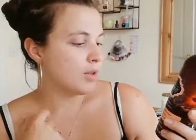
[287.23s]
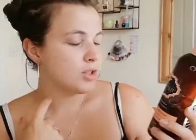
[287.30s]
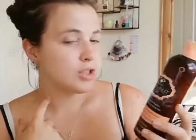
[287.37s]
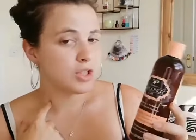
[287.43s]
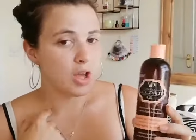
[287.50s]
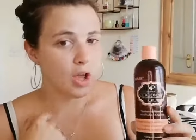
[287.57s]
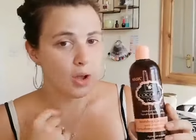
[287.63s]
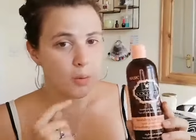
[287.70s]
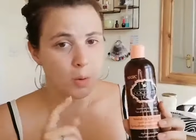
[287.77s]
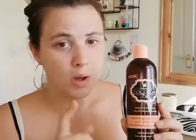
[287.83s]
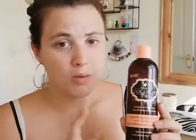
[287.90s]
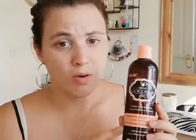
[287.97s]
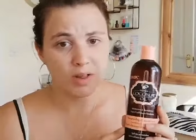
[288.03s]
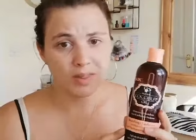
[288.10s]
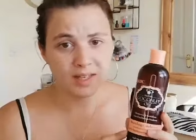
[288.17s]
So
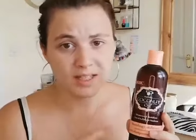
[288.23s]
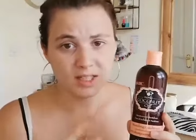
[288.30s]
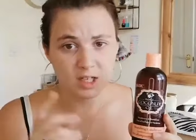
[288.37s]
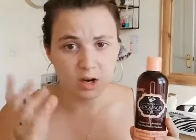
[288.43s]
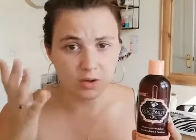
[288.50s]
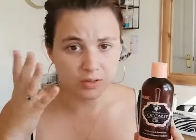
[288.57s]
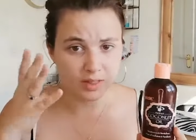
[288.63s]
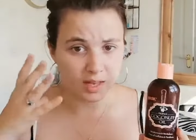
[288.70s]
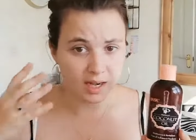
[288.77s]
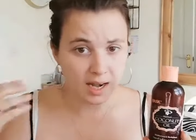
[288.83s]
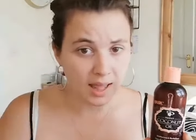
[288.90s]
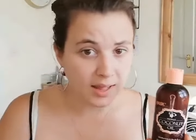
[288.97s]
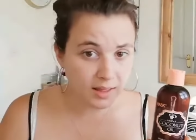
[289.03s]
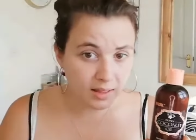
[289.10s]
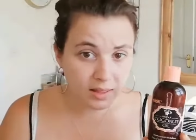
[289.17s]
I run this along the
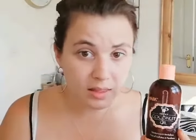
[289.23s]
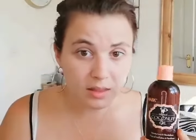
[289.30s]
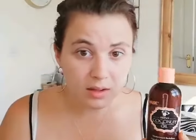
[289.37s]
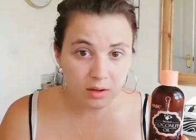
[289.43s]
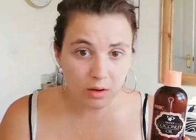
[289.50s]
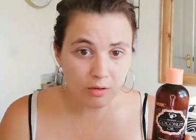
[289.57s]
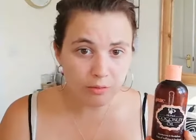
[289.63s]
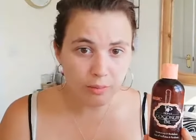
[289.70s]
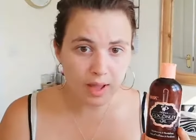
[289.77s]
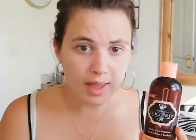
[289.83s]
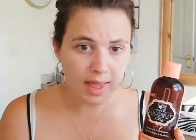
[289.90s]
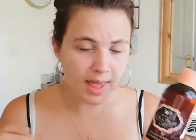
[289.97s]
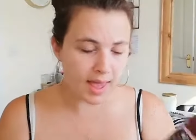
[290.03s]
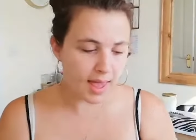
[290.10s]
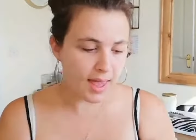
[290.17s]
length of my
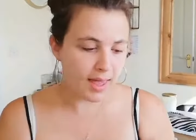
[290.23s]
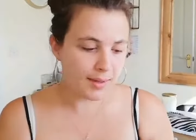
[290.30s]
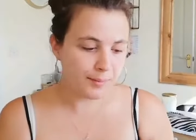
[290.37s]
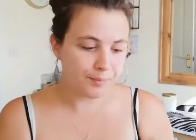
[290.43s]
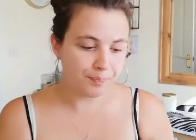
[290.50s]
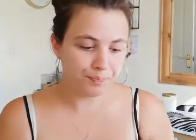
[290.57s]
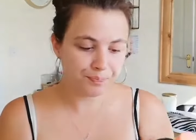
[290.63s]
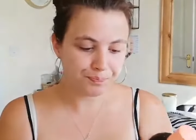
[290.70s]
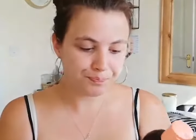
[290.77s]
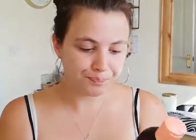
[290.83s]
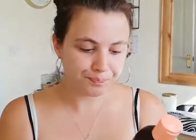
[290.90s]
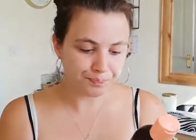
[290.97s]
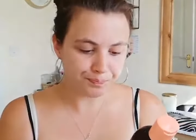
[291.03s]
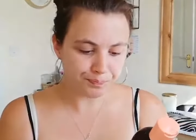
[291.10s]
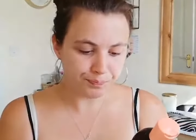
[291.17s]
hair
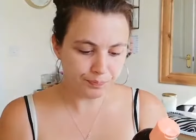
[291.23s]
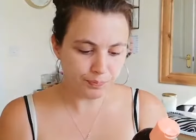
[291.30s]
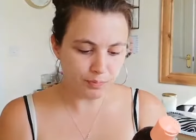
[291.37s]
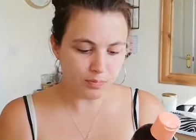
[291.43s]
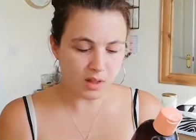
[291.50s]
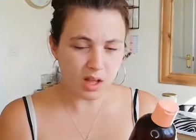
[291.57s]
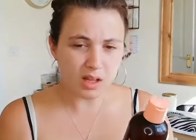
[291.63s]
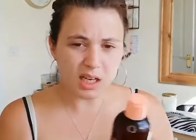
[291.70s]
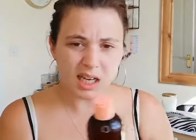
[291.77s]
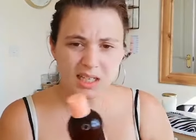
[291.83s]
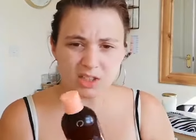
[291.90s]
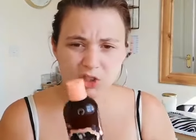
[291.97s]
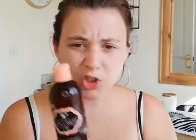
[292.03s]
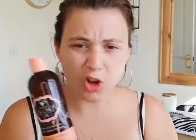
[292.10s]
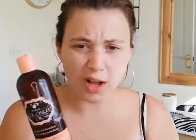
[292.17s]

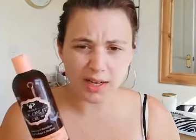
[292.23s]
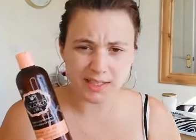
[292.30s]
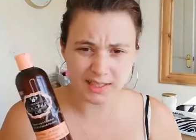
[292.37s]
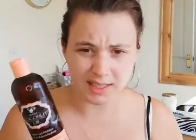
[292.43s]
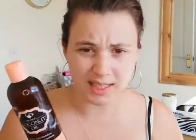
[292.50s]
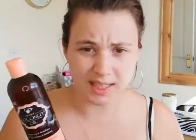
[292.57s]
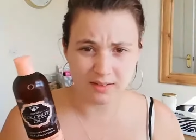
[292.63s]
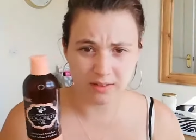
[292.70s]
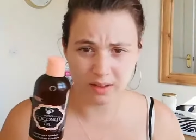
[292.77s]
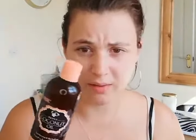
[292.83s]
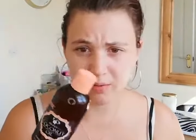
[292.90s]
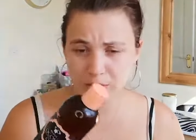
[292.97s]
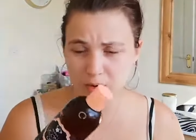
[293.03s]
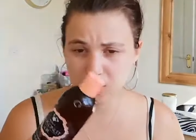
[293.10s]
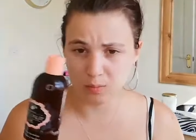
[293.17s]
and try to leave
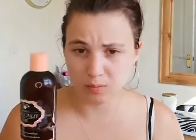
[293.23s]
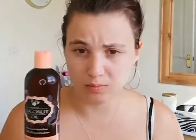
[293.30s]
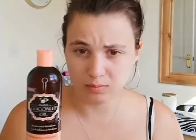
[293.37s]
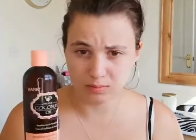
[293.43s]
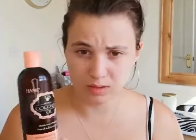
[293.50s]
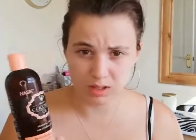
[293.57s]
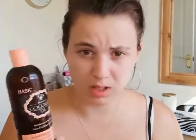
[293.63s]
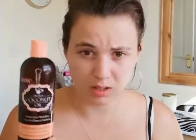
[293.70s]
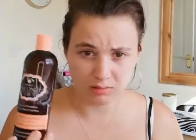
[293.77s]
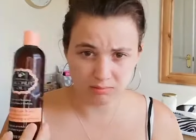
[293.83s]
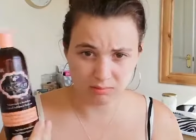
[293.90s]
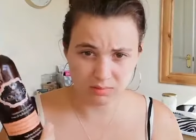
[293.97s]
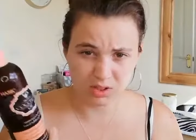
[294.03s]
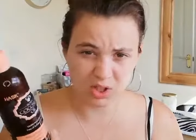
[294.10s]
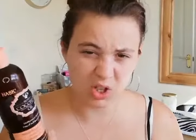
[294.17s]
it for, you know,
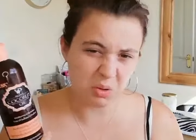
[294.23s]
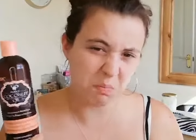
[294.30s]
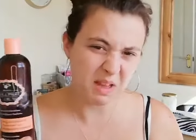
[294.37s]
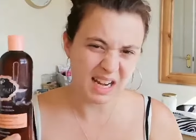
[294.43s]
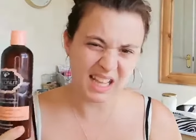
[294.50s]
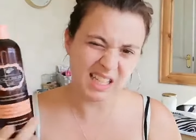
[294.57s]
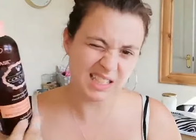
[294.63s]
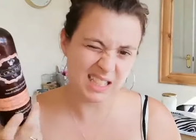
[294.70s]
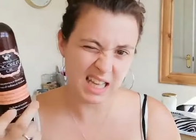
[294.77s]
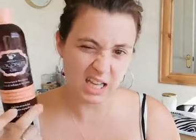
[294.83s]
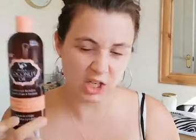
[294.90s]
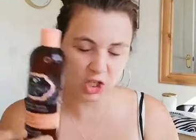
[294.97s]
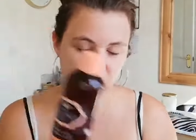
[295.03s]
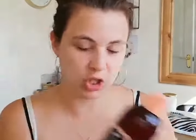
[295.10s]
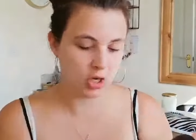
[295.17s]
2
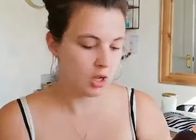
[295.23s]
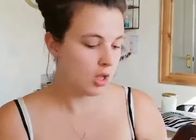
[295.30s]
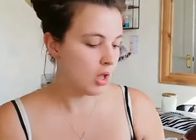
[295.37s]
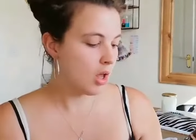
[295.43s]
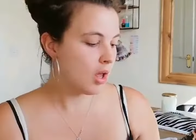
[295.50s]
minutes-ish.